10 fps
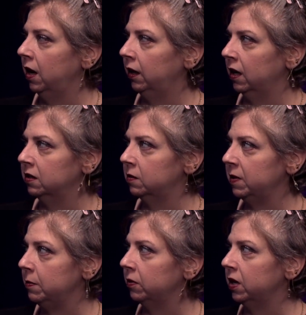against
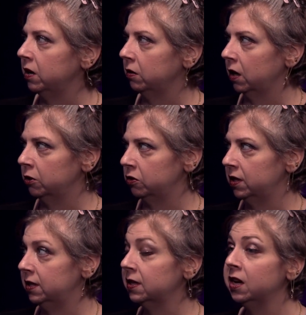people in other
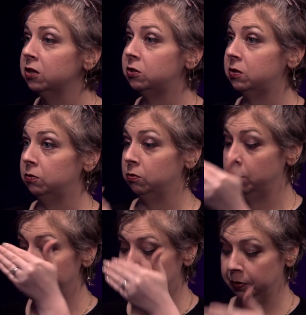countries
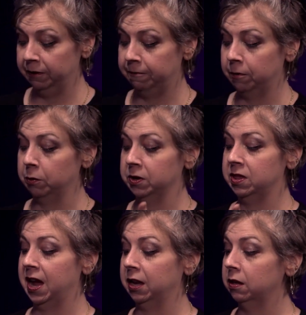to put
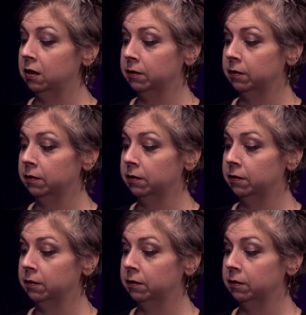forward that